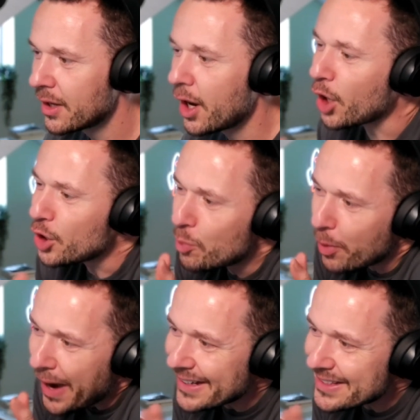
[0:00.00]
Are you
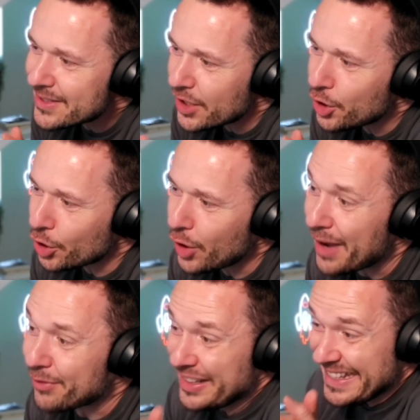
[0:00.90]
practicing your
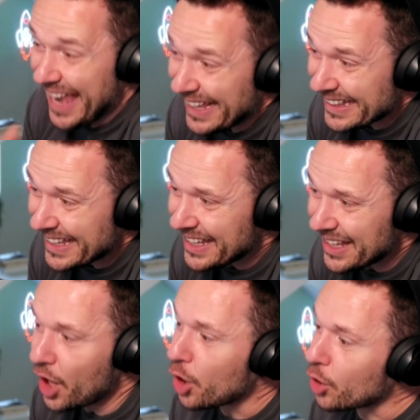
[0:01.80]
craft daily,
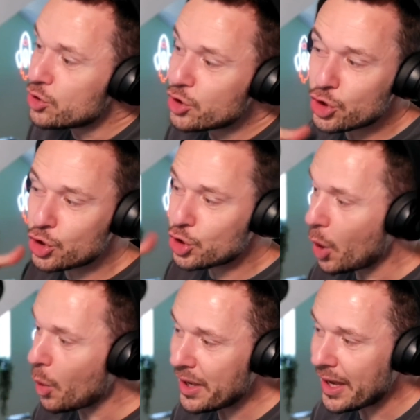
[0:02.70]
or are you just
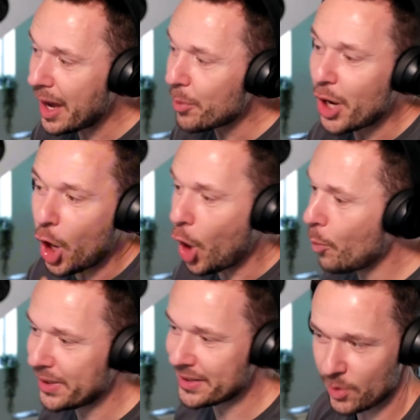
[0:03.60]
showing up and
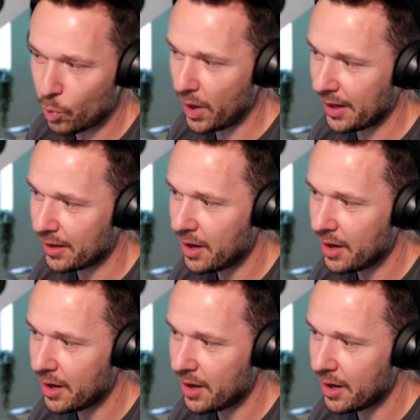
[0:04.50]
hoping to win?